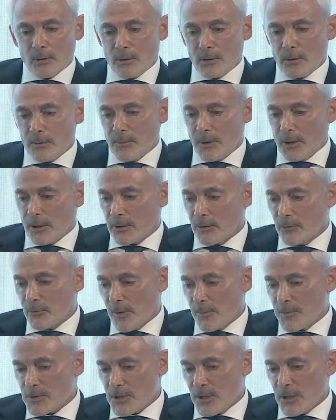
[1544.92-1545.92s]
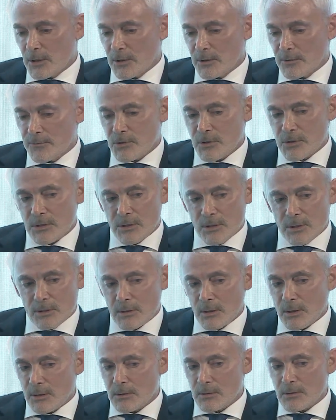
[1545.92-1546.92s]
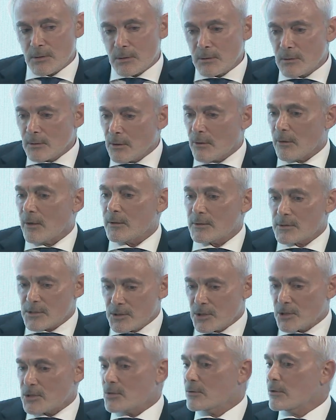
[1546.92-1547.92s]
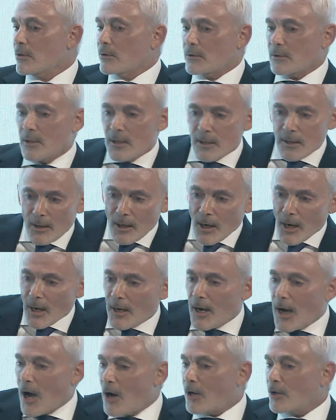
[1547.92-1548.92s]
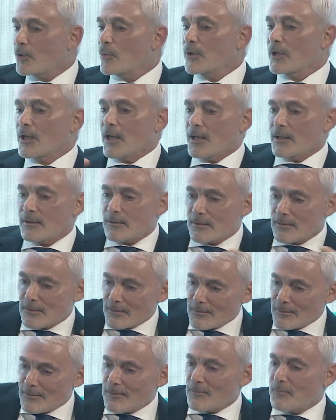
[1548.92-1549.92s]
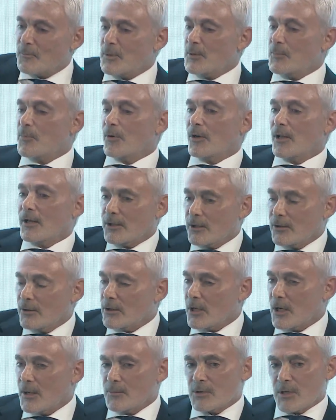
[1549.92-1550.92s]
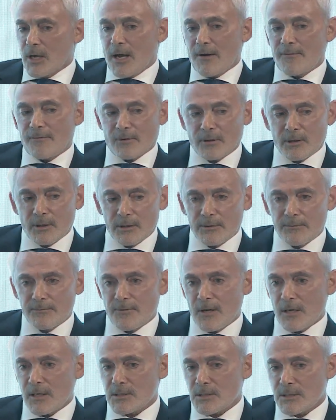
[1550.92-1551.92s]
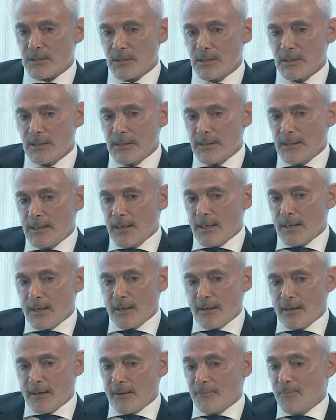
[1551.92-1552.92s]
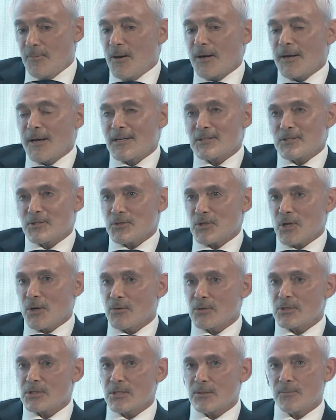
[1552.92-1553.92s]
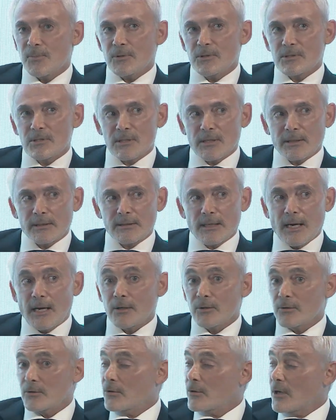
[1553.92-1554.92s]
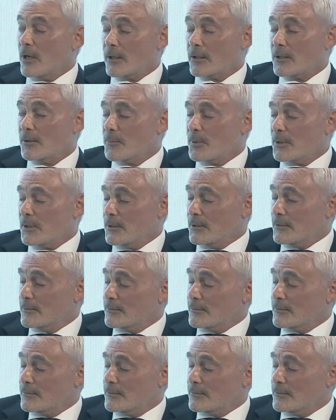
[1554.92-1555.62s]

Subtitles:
American representatives, suggesting, how do we get people like you to come to Africa and invest? And my answer is always simple. It's like, I don't know how to compete.